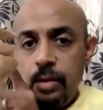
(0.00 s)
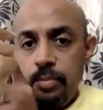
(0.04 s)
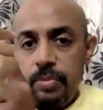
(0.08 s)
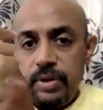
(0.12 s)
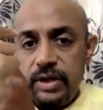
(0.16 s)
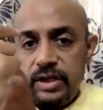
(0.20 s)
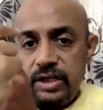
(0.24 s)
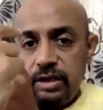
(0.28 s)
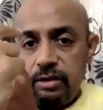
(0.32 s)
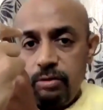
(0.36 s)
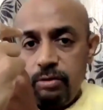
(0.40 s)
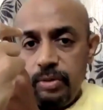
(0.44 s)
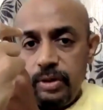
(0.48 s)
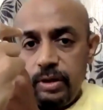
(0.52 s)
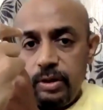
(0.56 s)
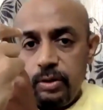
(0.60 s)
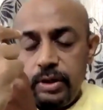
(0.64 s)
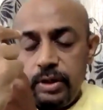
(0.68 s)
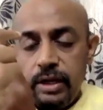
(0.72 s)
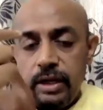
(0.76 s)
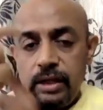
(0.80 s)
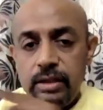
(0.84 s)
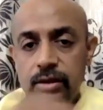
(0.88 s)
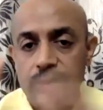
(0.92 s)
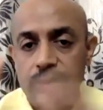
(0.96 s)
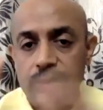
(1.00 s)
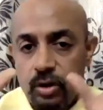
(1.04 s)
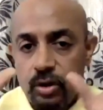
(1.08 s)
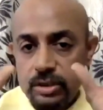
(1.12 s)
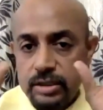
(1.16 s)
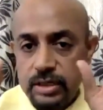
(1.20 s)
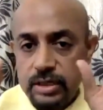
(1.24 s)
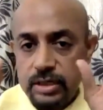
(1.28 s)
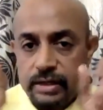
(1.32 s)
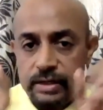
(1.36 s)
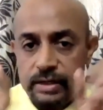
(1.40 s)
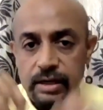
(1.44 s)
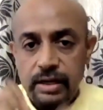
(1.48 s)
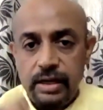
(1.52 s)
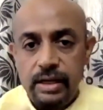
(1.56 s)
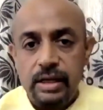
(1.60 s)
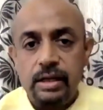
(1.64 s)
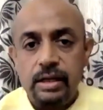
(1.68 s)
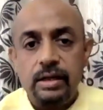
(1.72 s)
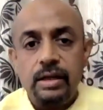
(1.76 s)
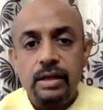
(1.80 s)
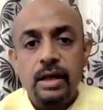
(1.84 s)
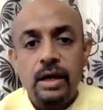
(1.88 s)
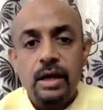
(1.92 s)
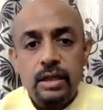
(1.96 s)
patient will be looking at the torchlight
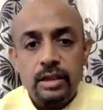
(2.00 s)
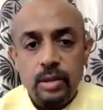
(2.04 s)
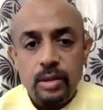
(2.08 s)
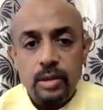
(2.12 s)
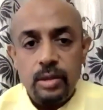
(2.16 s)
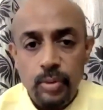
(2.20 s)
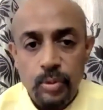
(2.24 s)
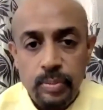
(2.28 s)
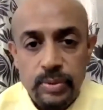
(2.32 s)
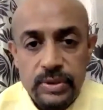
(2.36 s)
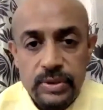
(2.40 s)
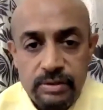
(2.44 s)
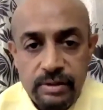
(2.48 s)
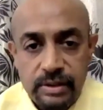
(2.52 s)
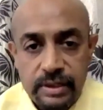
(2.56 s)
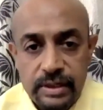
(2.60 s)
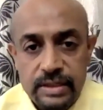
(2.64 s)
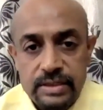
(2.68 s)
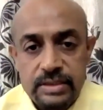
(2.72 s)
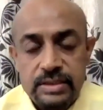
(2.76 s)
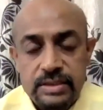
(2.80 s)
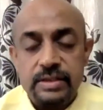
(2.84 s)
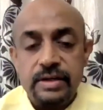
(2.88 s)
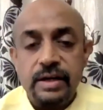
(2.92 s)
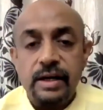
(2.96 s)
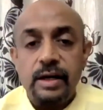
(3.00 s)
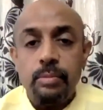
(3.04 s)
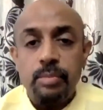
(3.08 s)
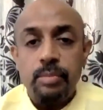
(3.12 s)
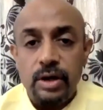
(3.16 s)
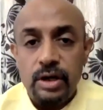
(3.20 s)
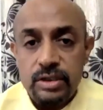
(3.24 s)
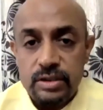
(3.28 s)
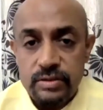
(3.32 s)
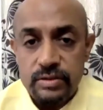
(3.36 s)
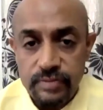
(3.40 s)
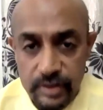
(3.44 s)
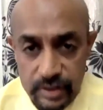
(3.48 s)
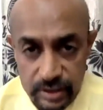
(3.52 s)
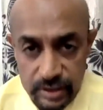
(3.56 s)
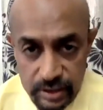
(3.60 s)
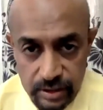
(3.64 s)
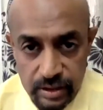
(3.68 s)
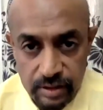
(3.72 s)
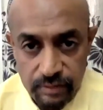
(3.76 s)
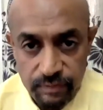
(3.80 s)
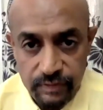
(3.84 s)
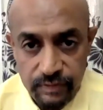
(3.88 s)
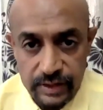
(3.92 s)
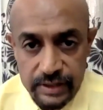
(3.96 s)
again, the pupils will constrict because of a
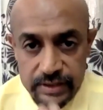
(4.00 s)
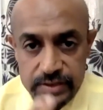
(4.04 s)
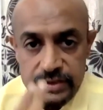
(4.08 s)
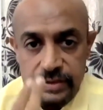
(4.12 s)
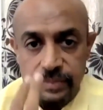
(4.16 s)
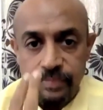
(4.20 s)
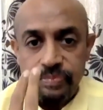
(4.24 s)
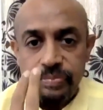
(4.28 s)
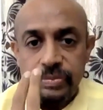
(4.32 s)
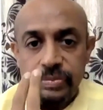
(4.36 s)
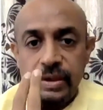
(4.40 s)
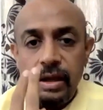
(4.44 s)
near reflex.